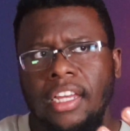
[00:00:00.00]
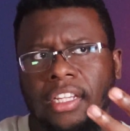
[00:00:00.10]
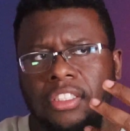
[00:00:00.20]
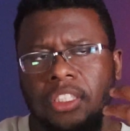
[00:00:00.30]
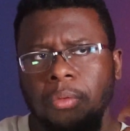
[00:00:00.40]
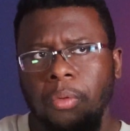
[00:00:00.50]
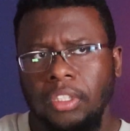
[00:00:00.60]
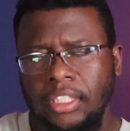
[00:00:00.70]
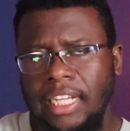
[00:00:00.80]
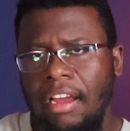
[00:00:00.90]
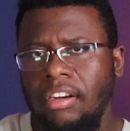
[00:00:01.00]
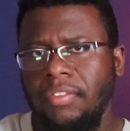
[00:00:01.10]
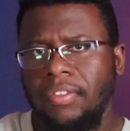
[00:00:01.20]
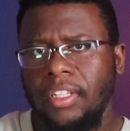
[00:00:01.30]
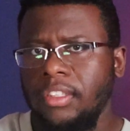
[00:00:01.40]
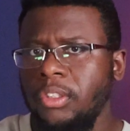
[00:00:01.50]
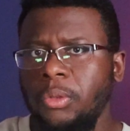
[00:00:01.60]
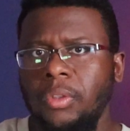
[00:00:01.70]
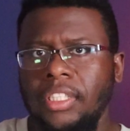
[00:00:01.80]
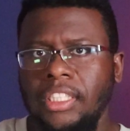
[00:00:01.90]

and she worked accounting for, like, a school